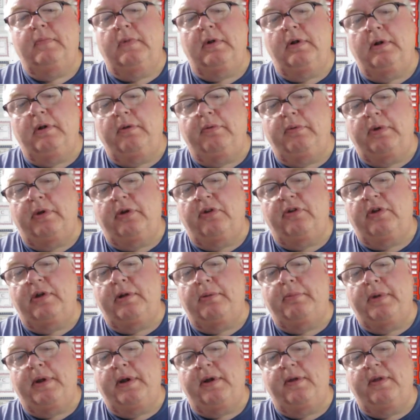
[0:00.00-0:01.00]
You can see that
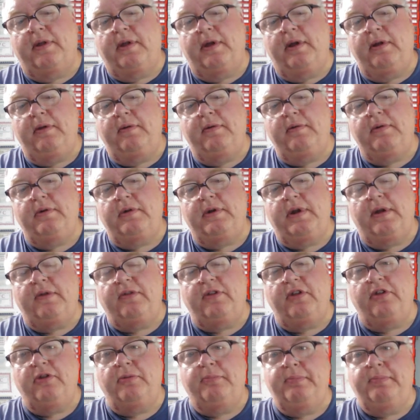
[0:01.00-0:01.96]
better there. Yeah, there's a